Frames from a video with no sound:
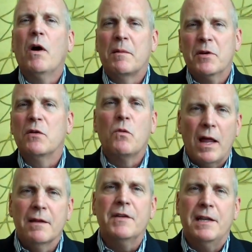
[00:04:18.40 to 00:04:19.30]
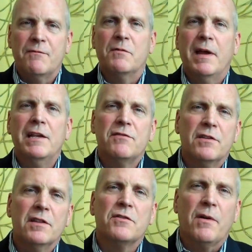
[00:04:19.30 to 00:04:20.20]
want to bring relevant information
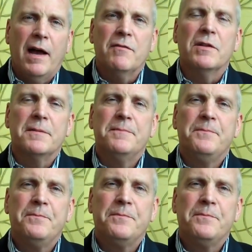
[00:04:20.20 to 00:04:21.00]
to the traveler.